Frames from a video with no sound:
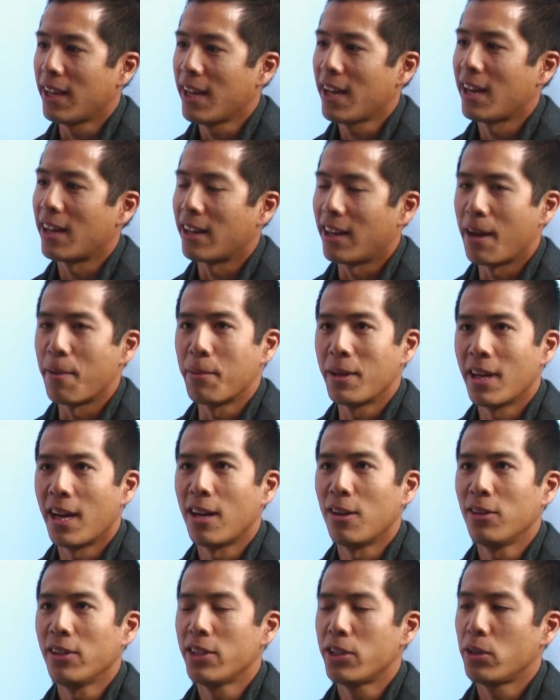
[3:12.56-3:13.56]
Yeah, I mean,
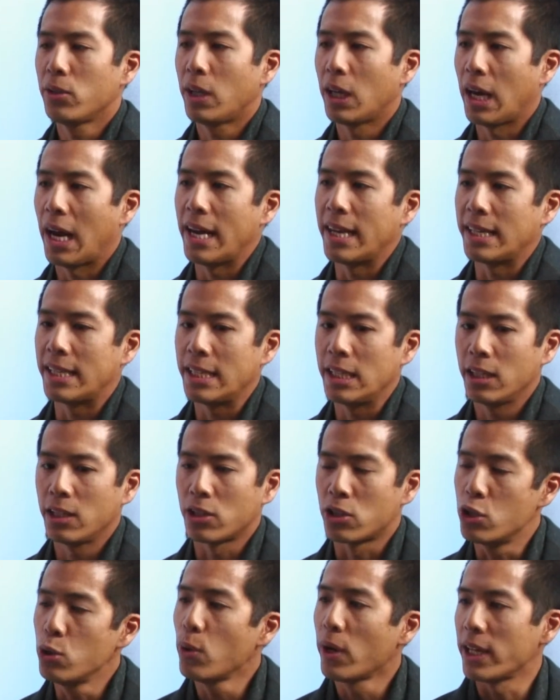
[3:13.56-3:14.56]
not only do you get
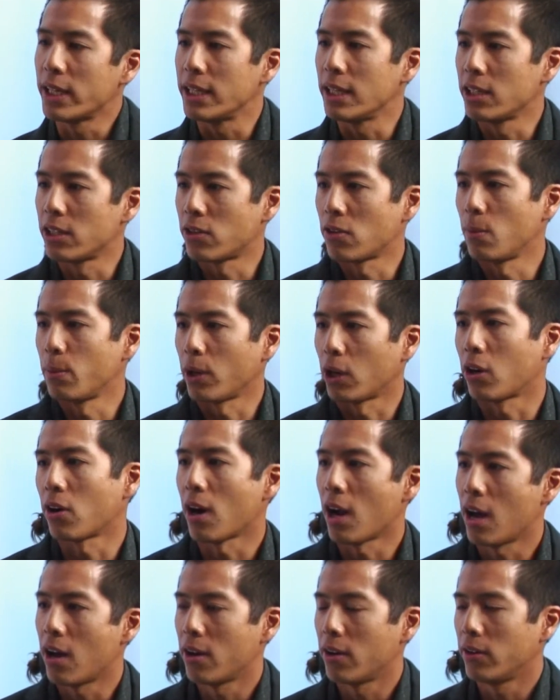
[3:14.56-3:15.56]
new ideas from the
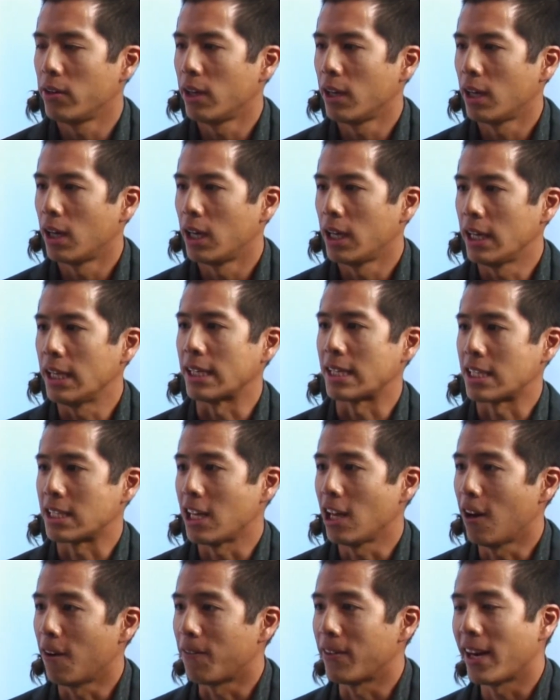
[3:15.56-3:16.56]
crowd
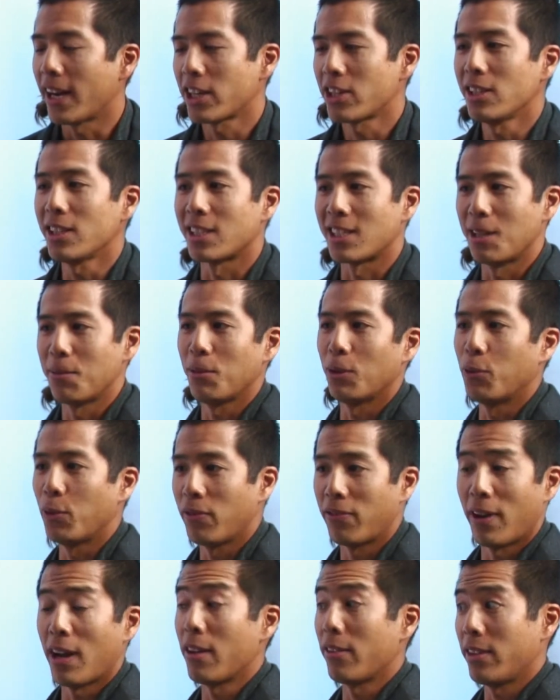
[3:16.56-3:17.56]
itself, it actually
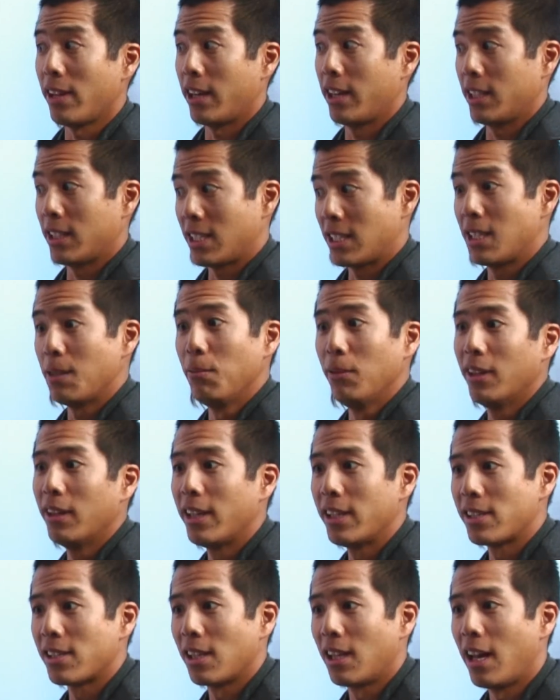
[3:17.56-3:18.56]
we found that it
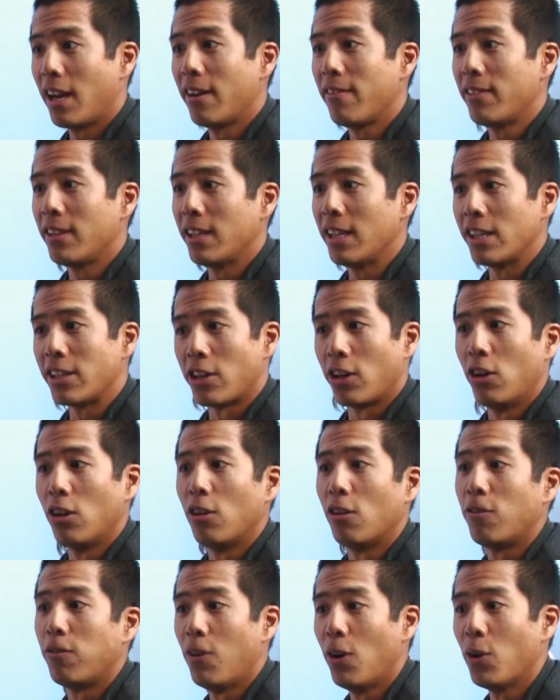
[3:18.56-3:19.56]
stimulates a lot of the
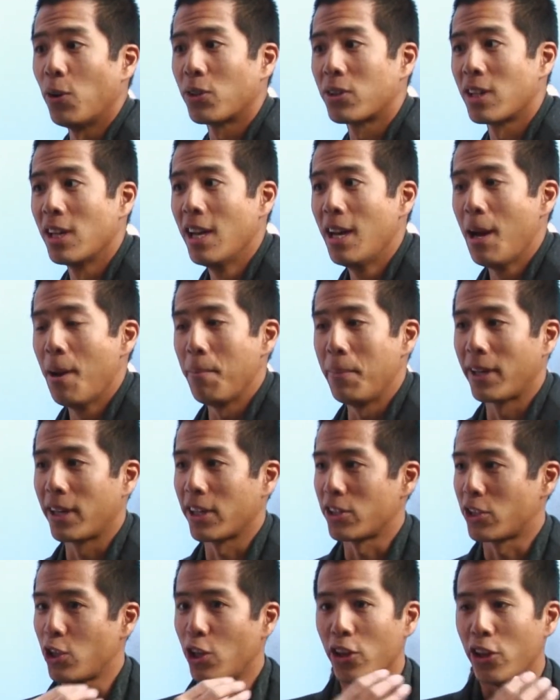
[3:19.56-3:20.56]
internal folks,
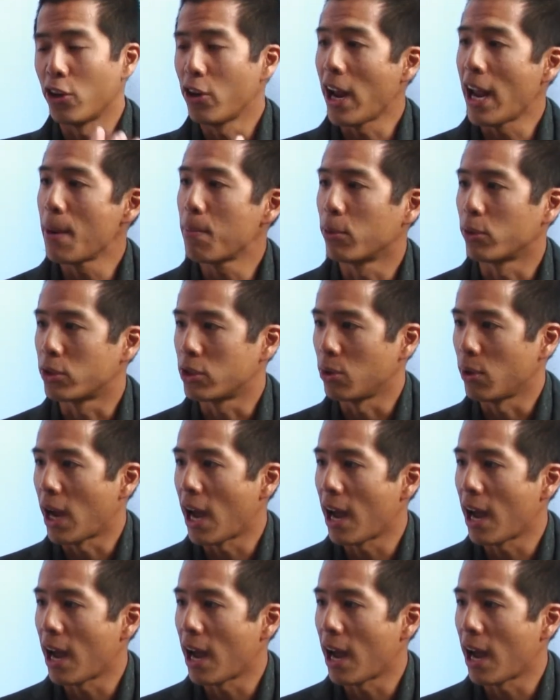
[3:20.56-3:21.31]
because they're able to